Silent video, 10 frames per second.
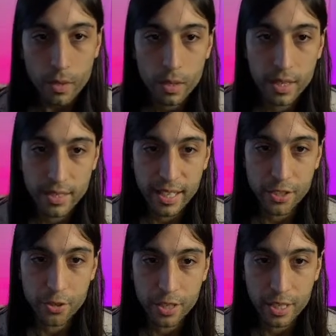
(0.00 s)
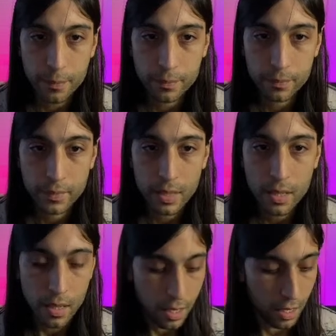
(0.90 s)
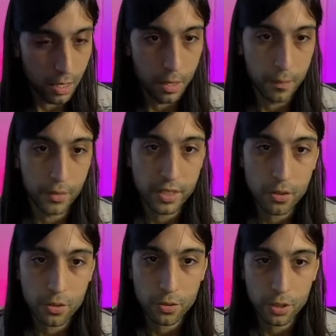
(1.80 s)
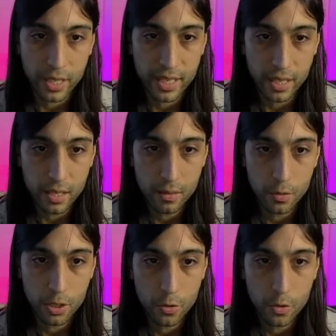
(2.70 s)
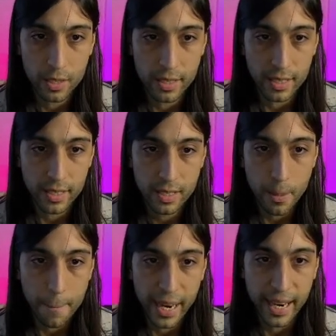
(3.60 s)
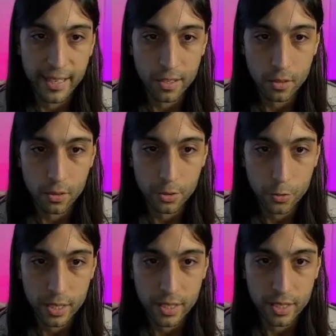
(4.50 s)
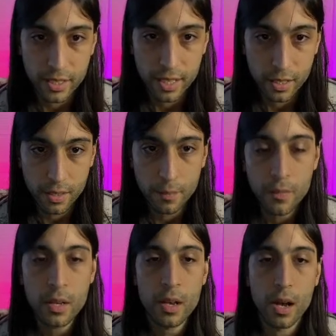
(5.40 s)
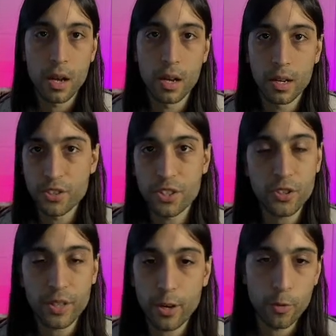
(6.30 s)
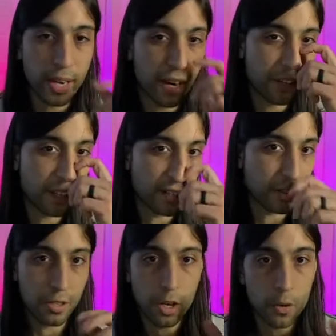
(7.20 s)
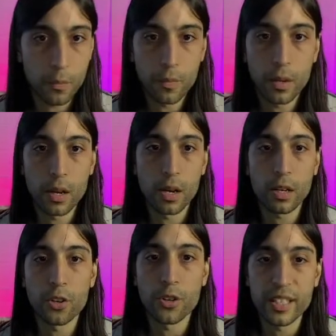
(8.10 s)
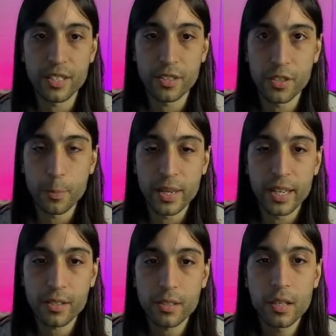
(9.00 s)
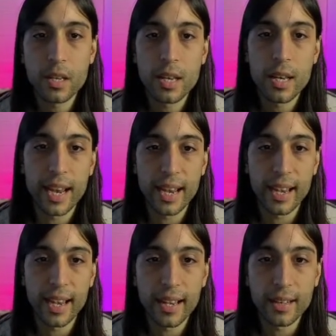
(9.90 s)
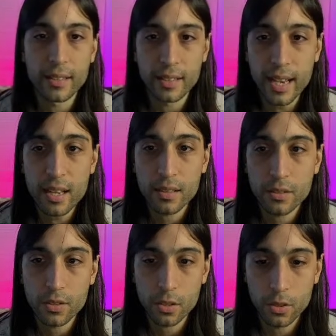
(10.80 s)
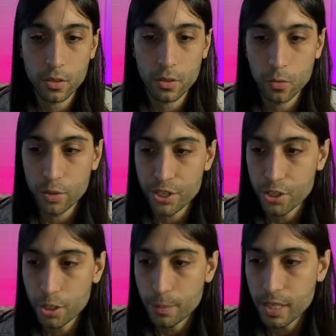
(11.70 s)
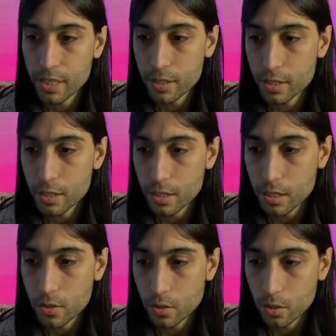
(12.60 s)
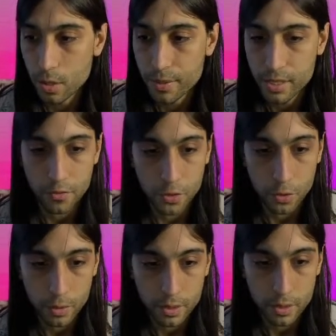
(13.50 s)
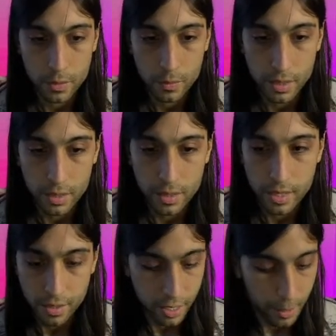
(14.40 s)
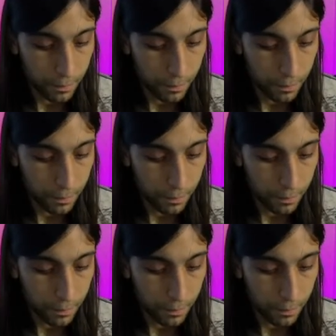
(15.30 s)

It's at Unity. Let's also look here. You don't want this panned at all. You want it in the center, just so that way everything's, cohesive in the mix. And yeah, so we should be good to go. Oh, I missed a few. Let's get these out of there.